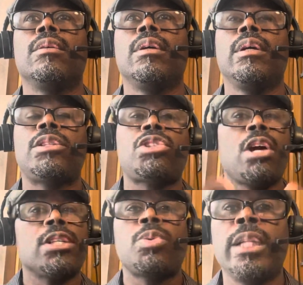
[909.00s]
it
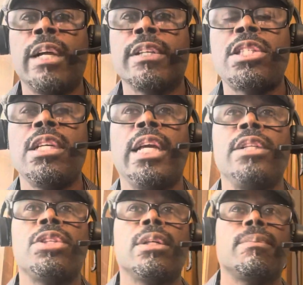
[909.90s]
starts when they're a
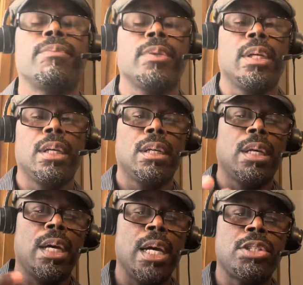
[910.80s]
teenager.
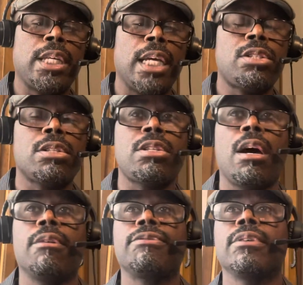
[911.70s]
Educates
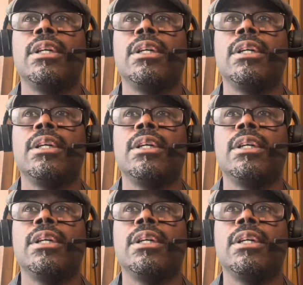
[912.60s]
herself